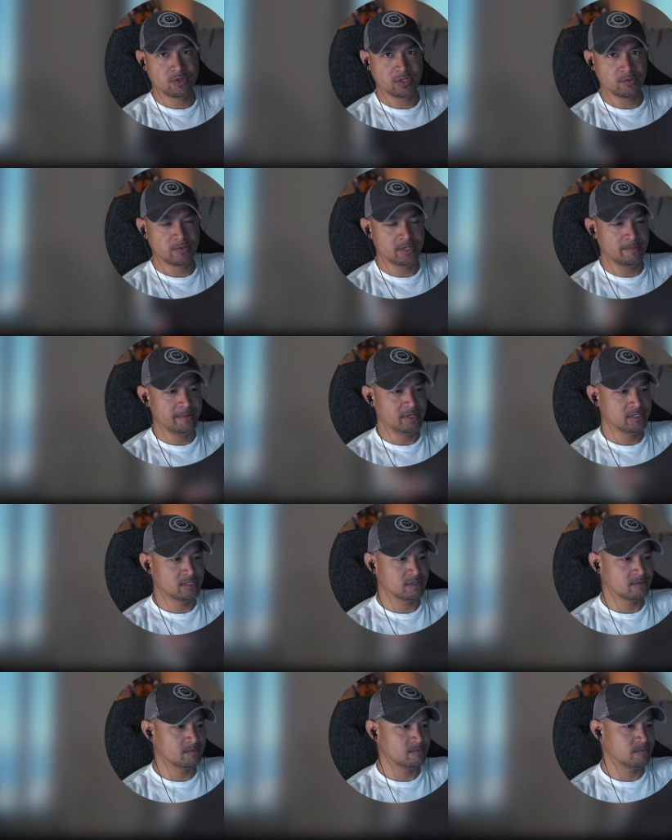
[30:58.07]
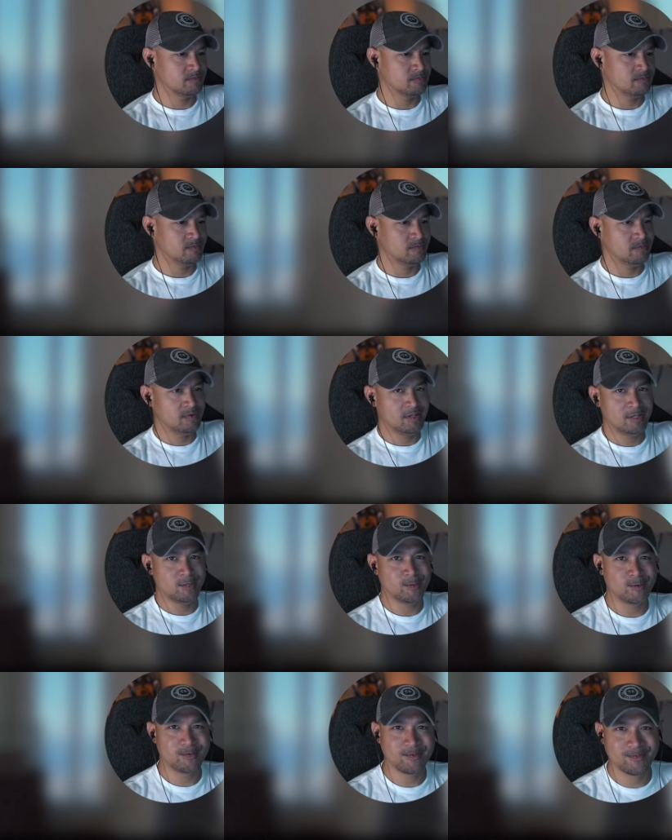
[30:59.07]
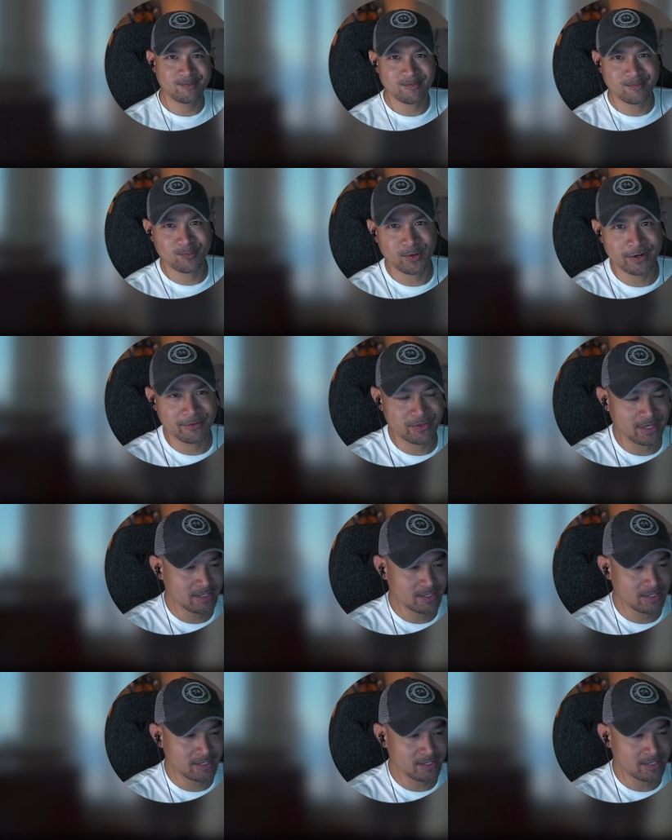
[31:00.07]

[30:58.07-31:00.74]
clued them into, you know, weird